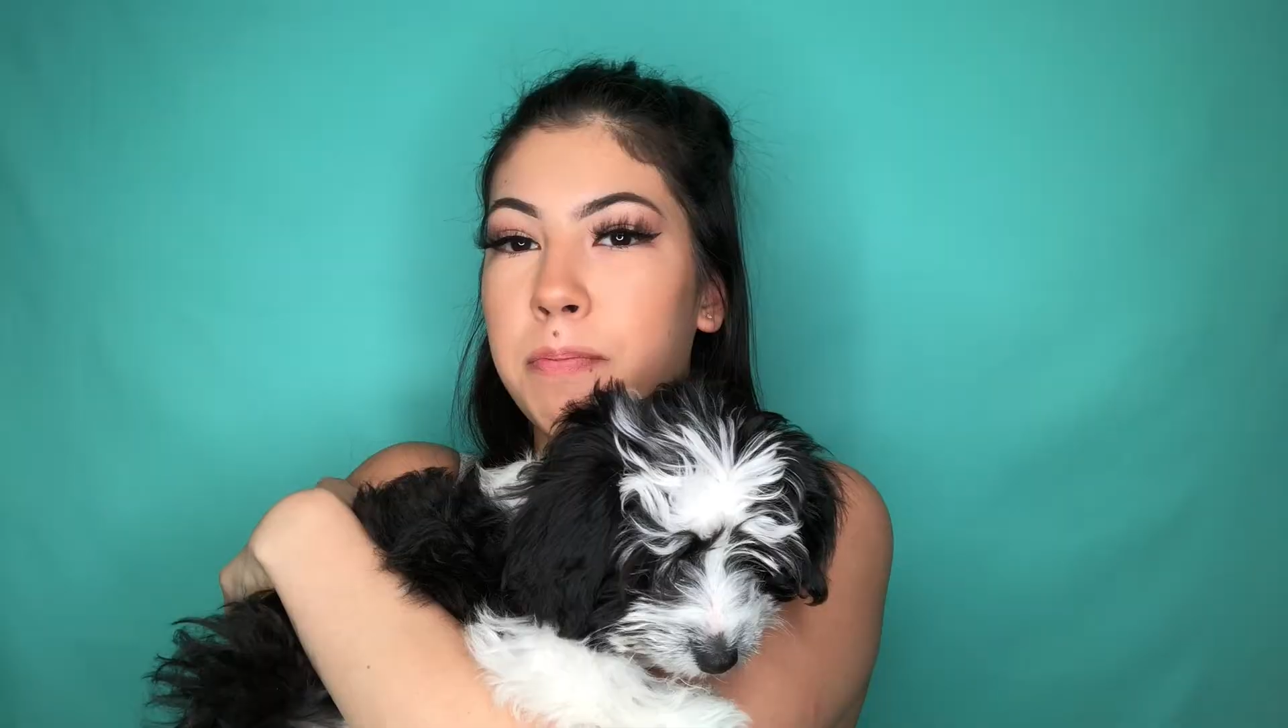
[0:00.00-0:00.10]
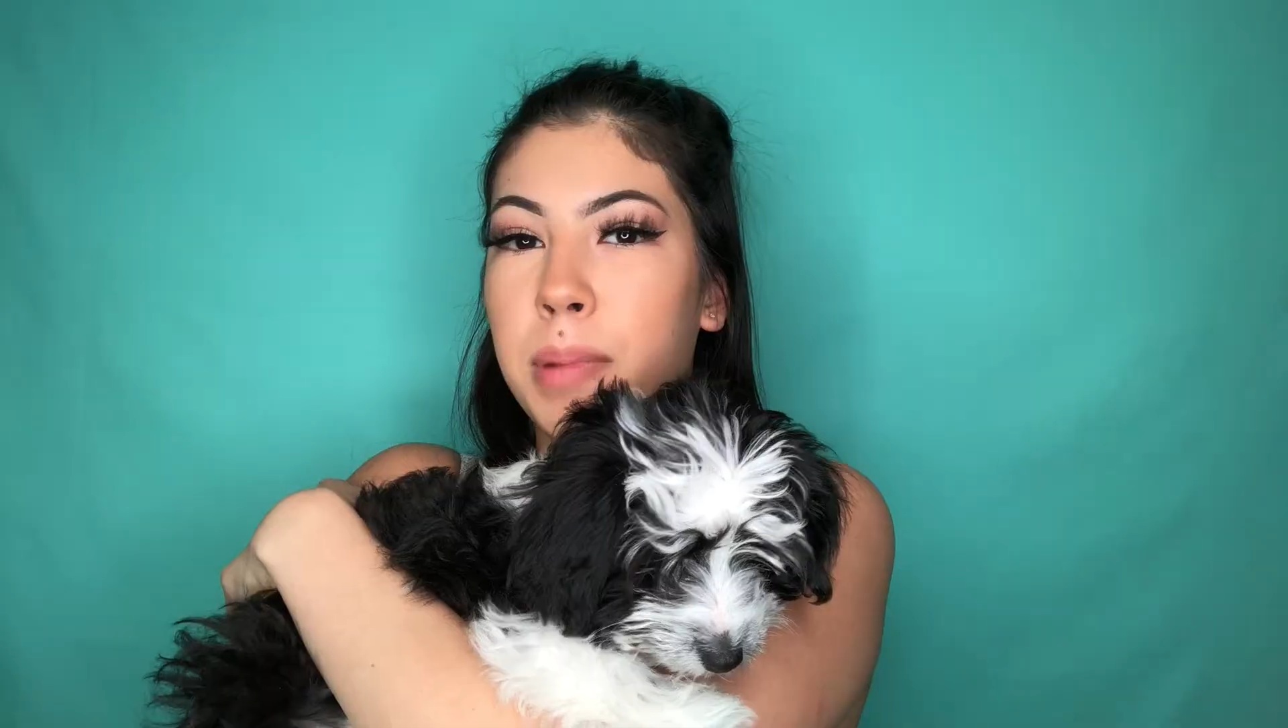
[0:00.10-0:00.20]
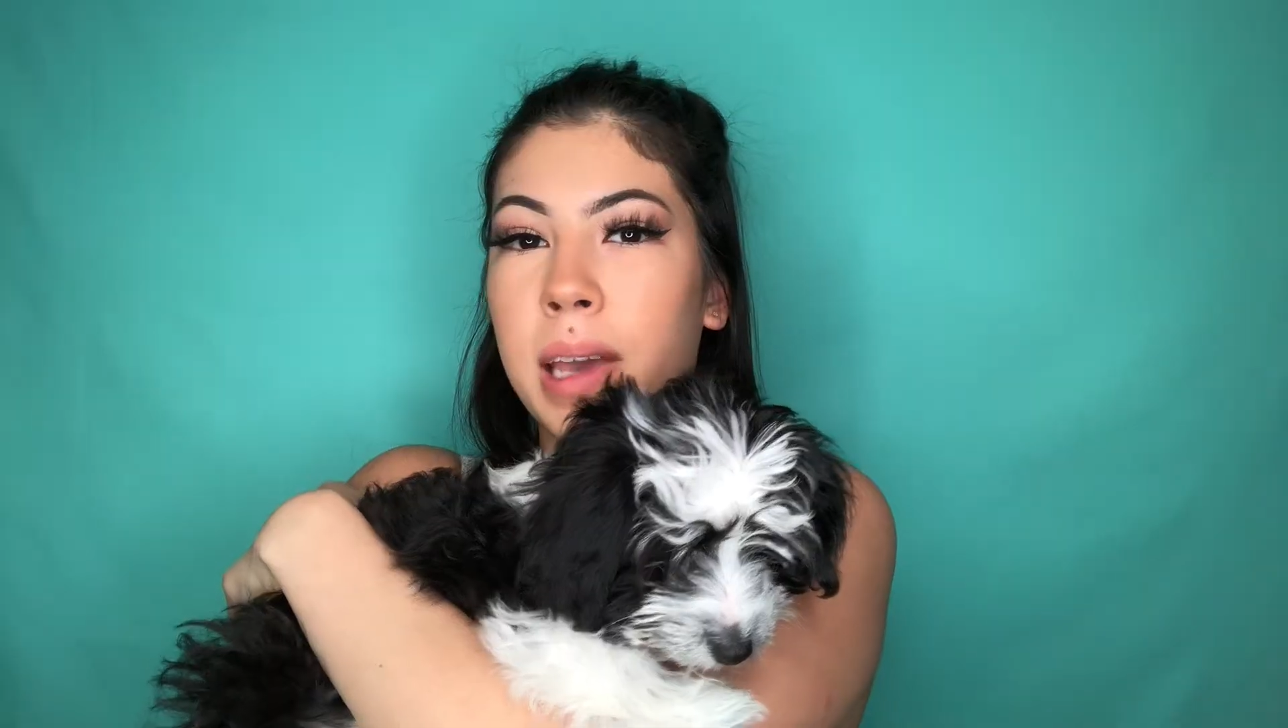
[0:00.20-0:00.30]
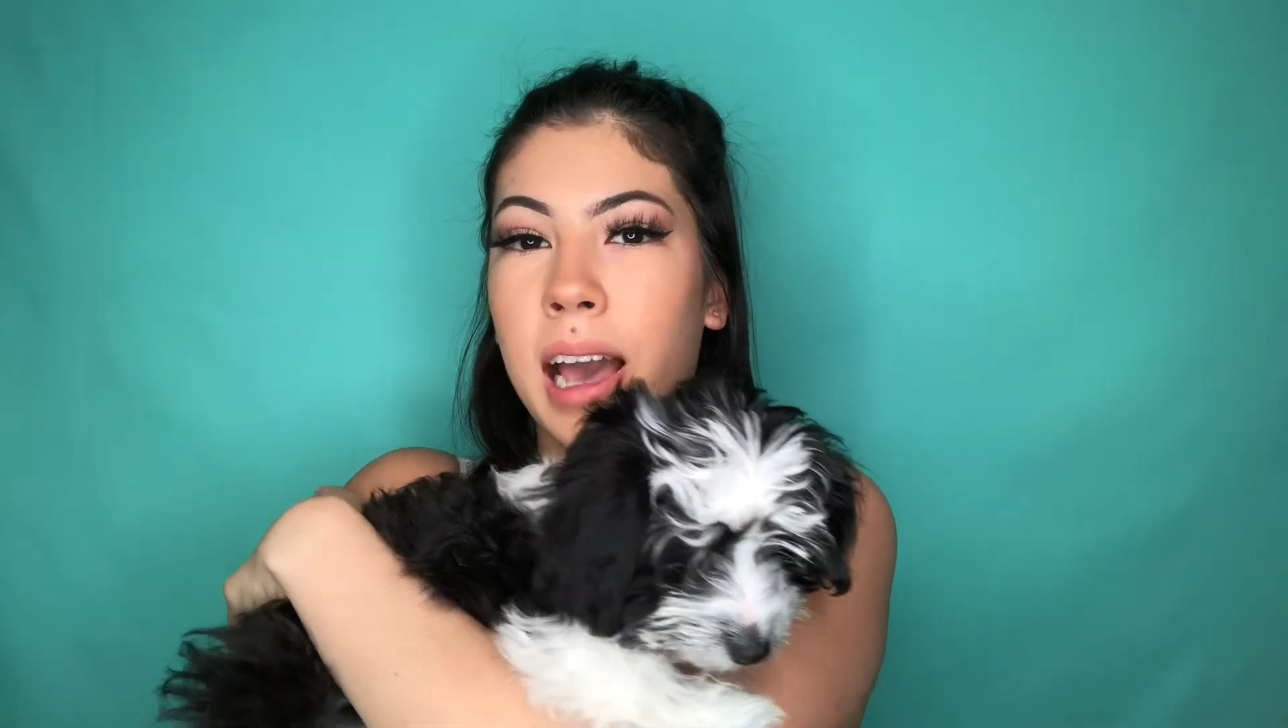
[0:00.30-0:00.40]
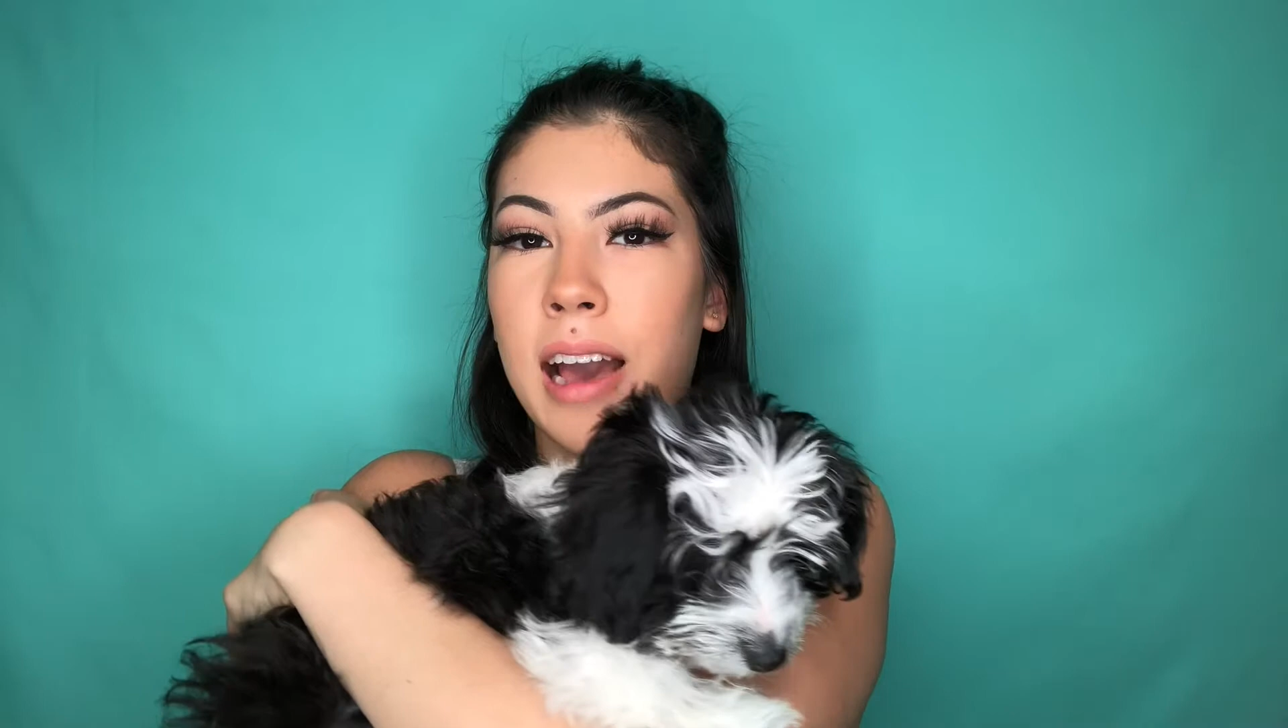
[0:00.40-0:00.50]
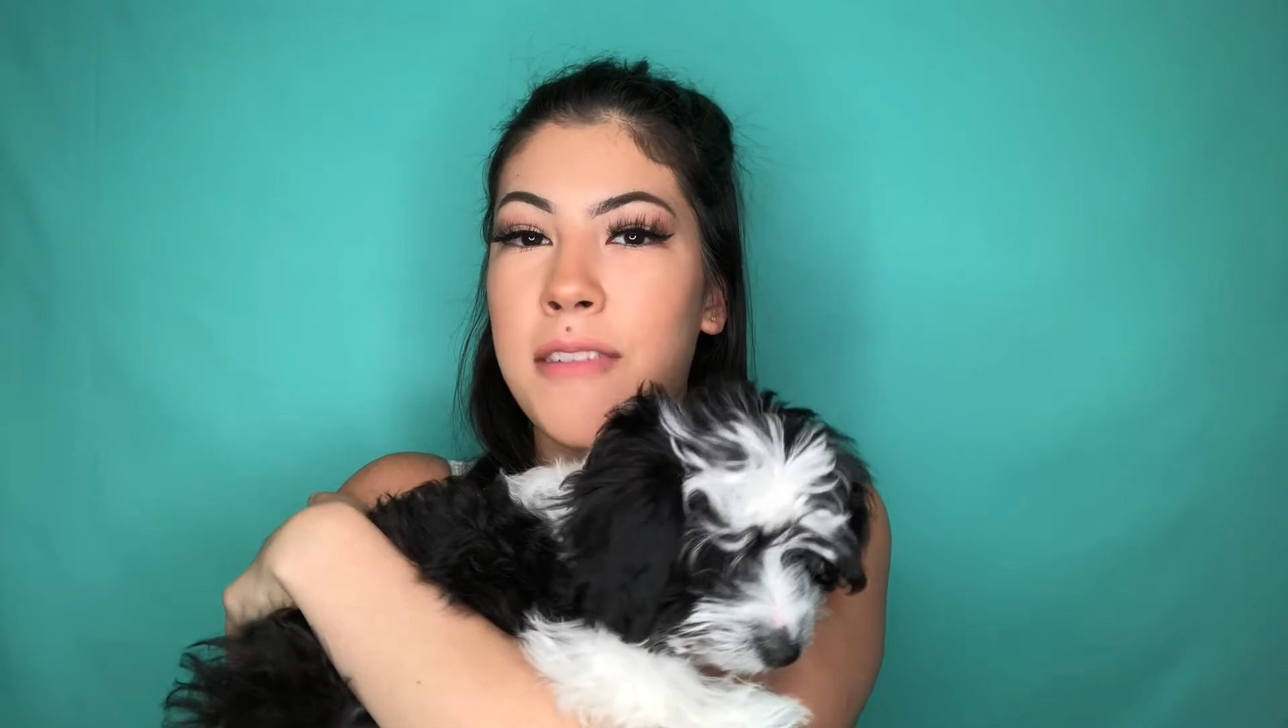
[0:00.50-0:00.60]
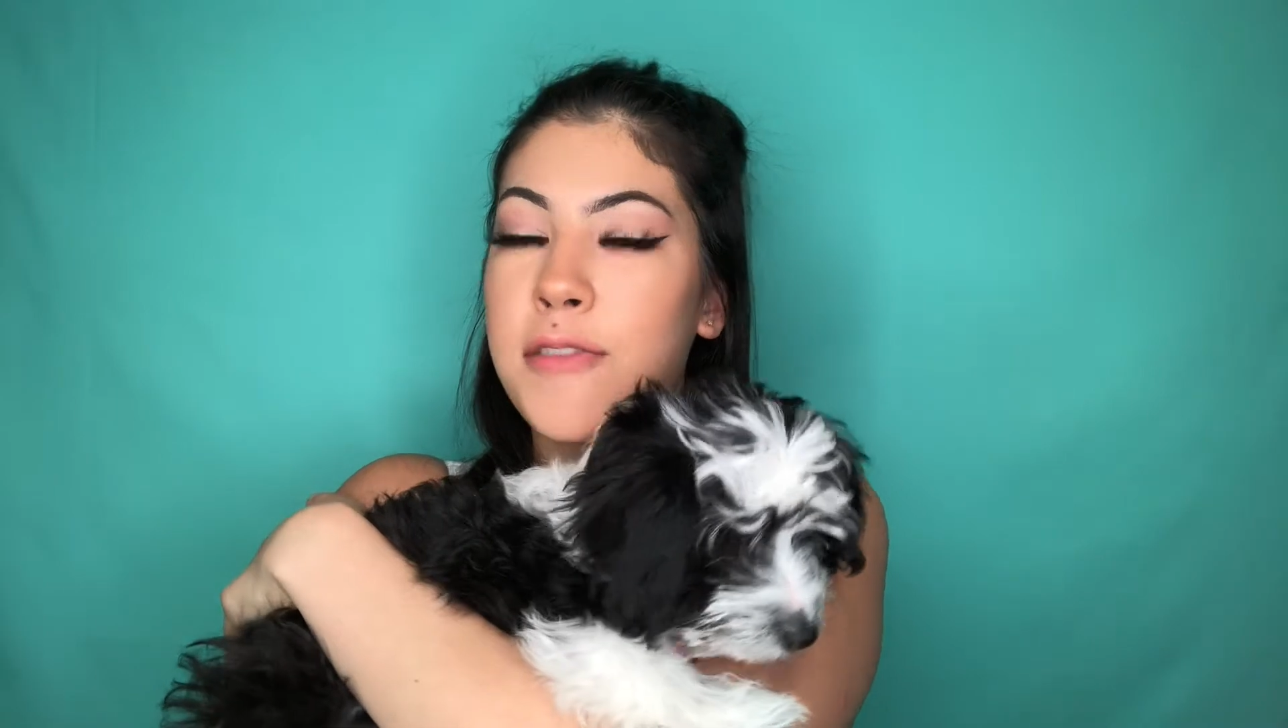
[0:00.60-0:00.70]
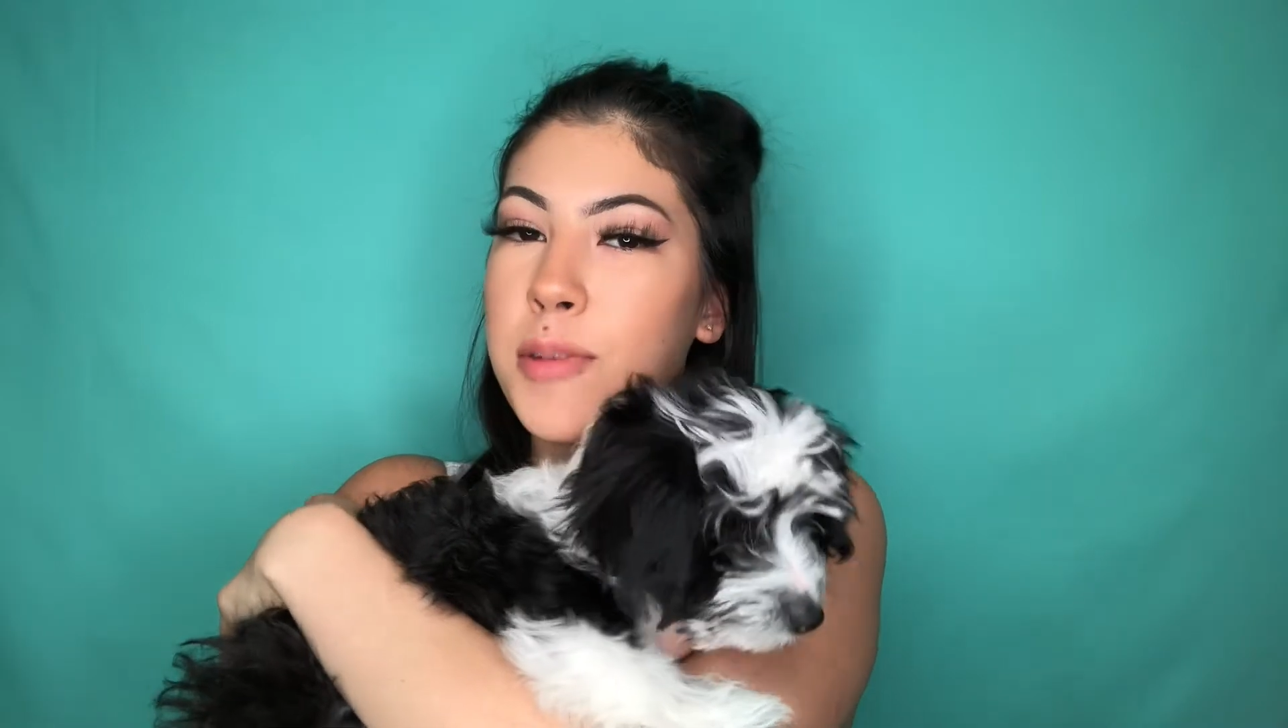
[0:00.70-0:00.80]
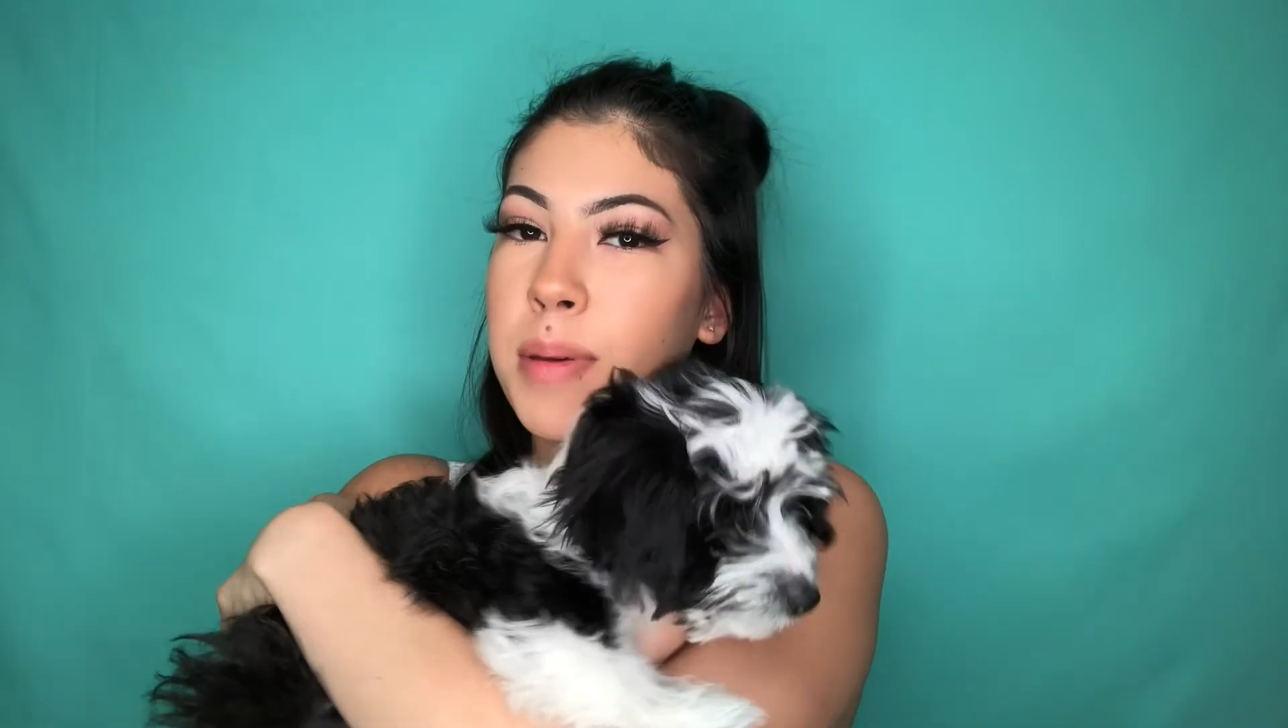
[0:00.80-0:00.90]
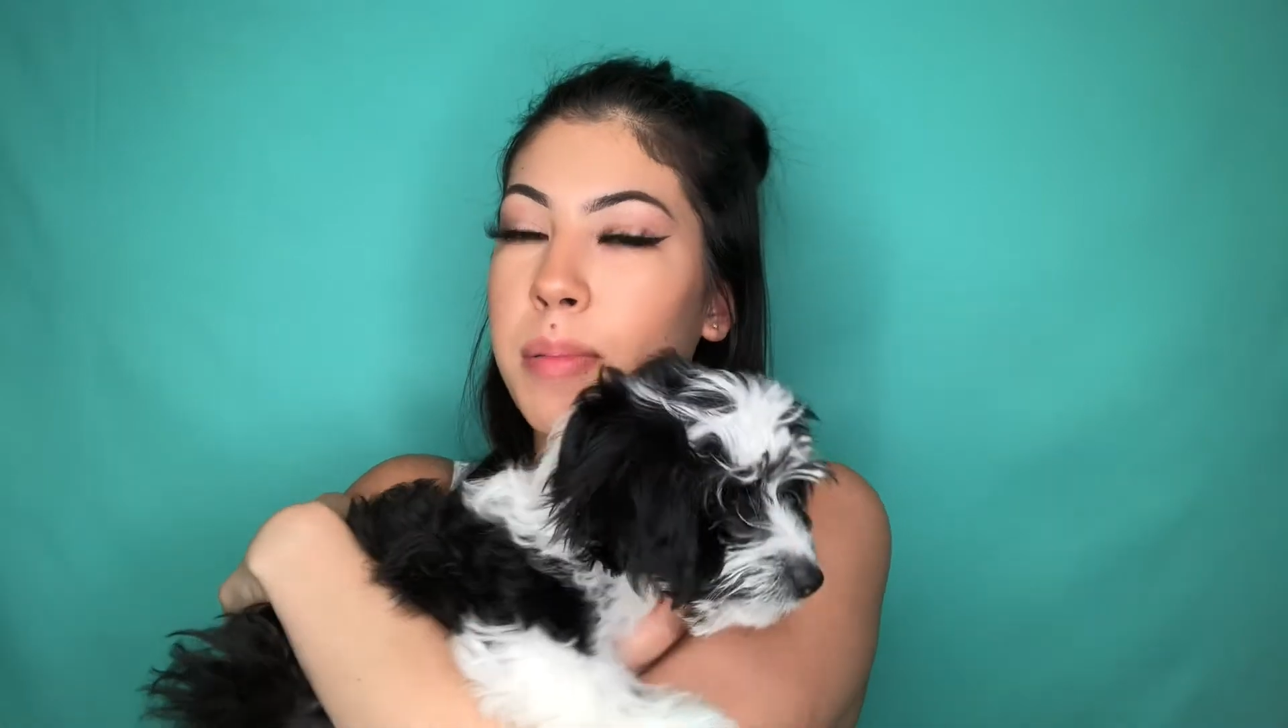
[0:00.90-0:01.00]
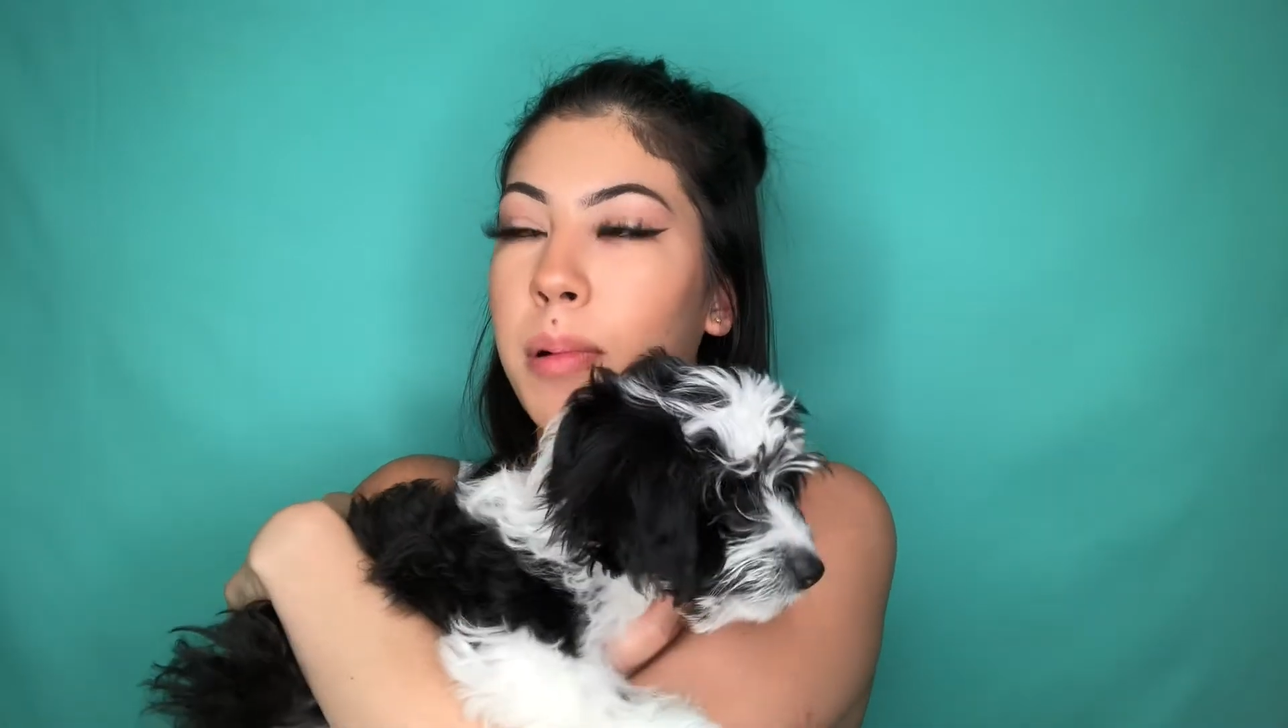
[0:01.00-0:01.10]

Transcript: But yeah, a few people